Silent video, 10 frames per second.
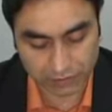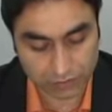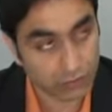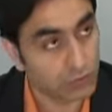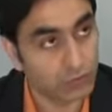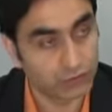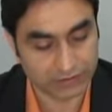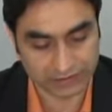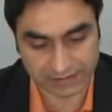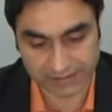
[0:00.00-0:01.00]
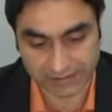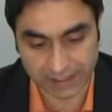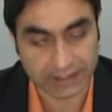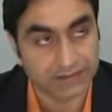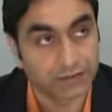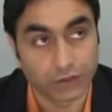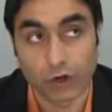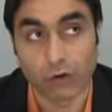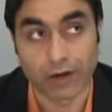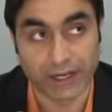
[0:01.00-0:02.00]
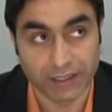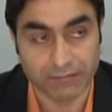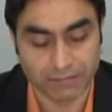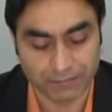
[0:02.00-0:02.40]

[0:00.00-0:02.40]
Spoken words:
who does not know ilm,